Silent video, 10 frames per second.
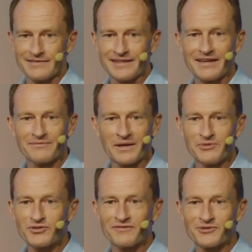think I'm
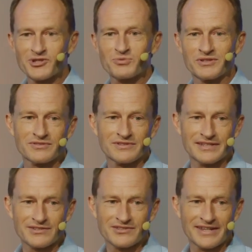not the first one today
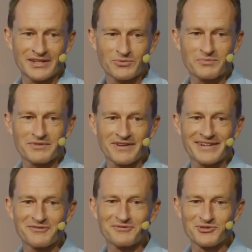to say that we're
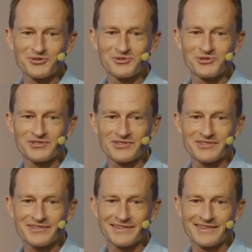providing full
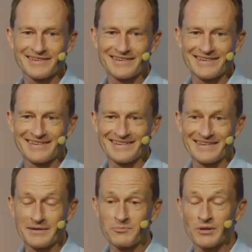solutions.
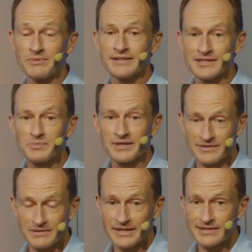Probably it is
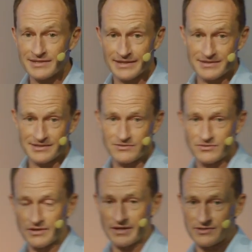because it makes sense to
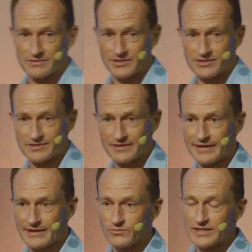the customers.
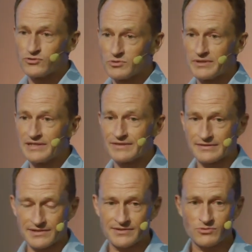And we do believe
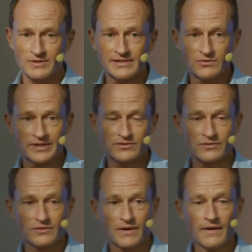that this is really the way to
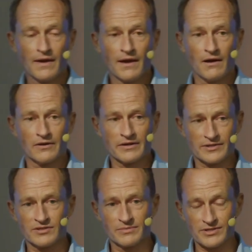go. Our
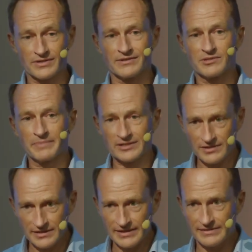customers,
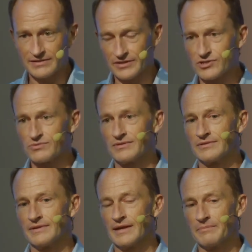especially in
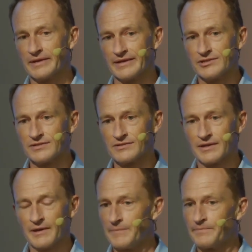industrial applications,
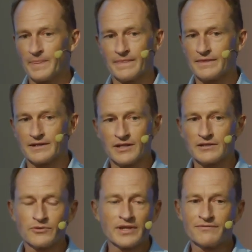they're
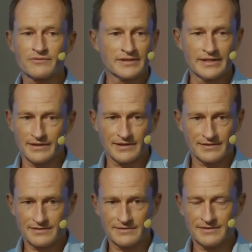not looking for an
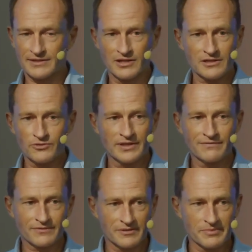ink. They're not looking
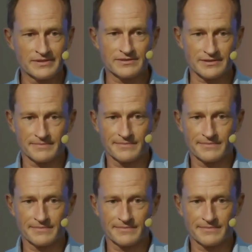for a printer.